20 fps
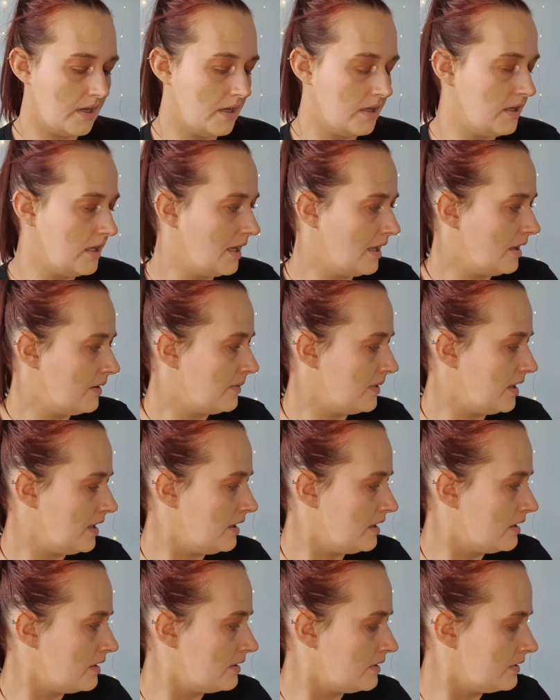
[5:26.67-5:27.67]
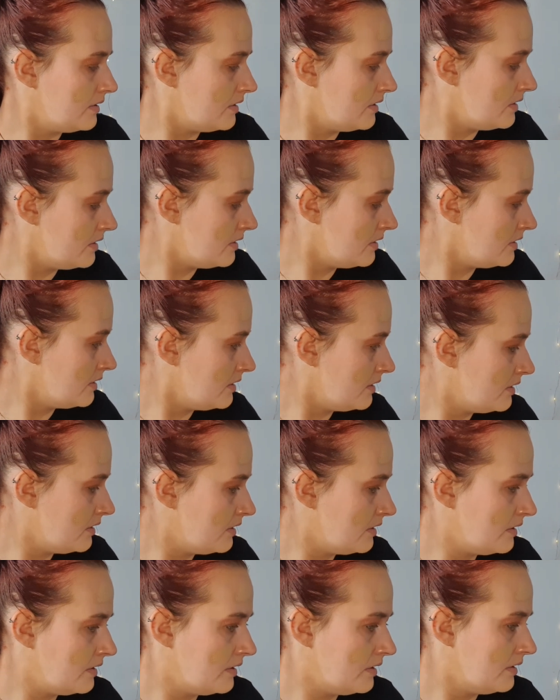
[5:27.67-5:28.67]
yellowy...
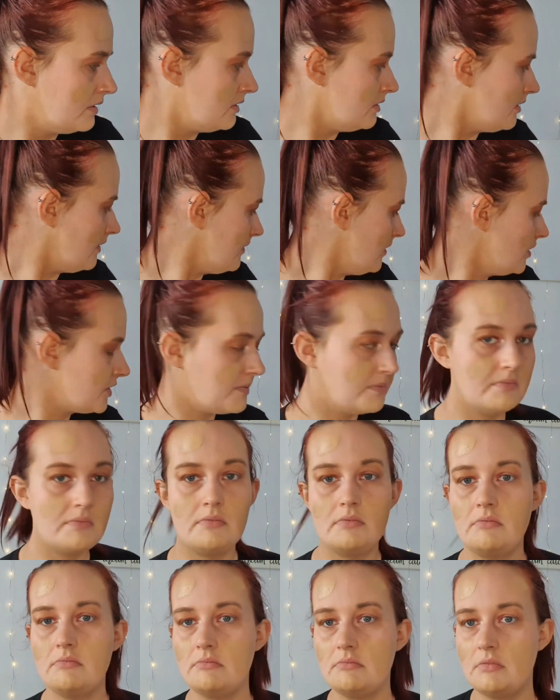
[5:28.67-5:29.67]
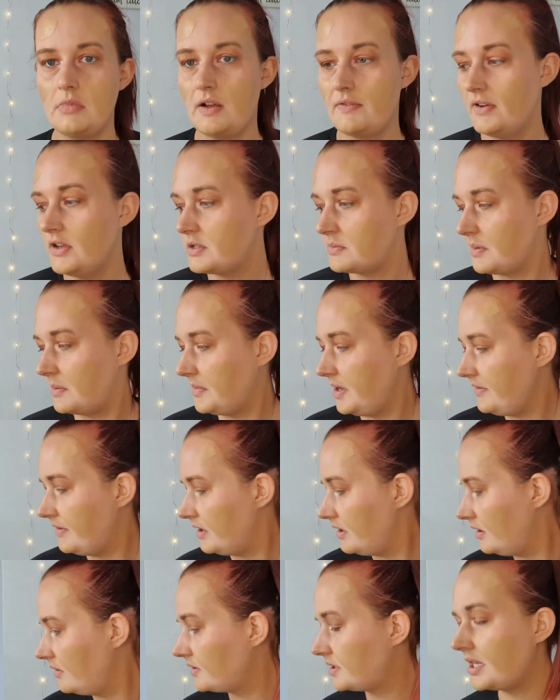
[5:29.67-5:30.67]
I've lost my mirror.
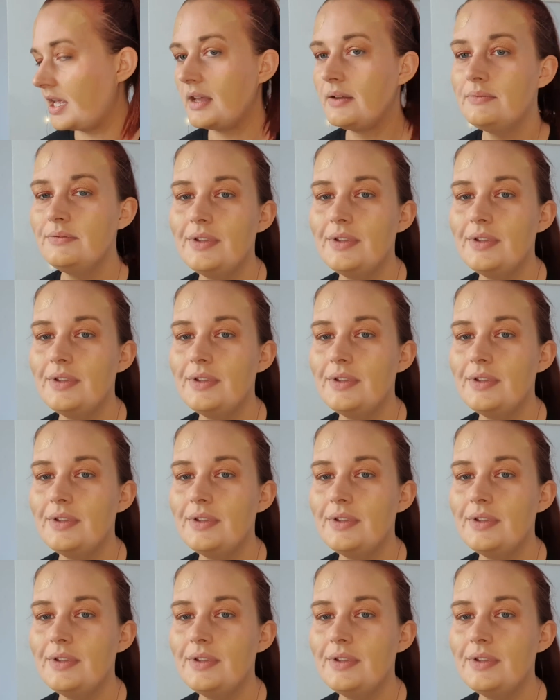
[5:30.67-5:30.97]
Oh, it's there.